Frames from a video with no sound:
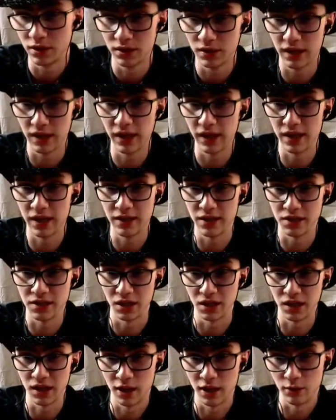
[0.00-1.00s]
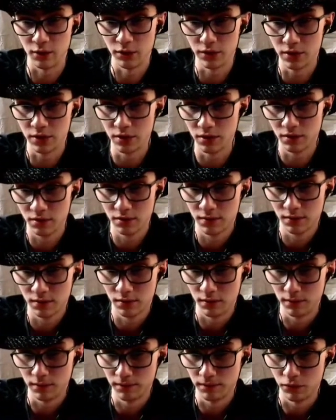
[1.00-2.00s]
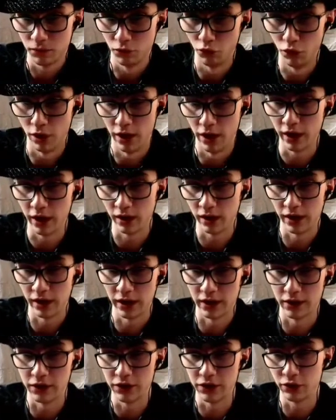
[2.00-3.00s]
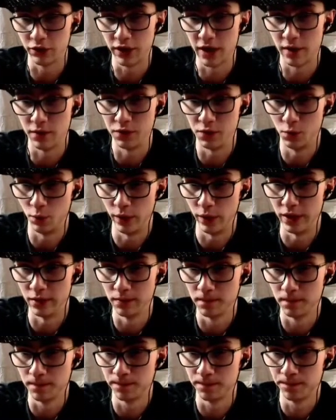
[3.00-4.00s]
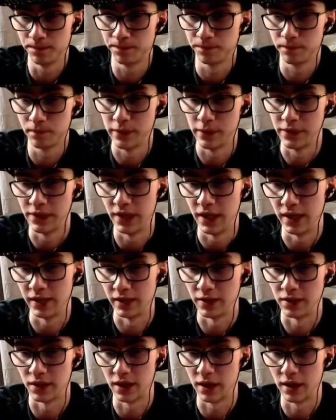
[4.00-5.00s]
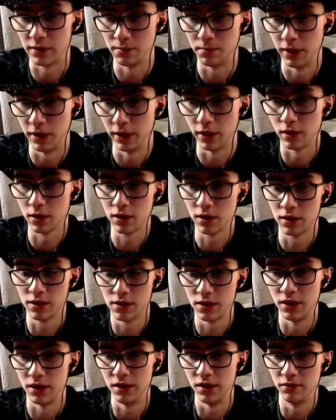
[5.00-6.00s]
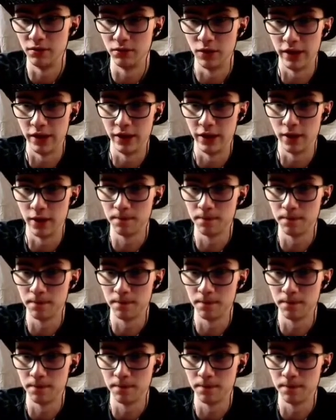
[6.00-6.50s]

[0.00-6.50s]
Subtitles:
The AI doesn't count, right? Like, it'll still count as a win, because the AI doesn't count as a player, because they didn't ready up.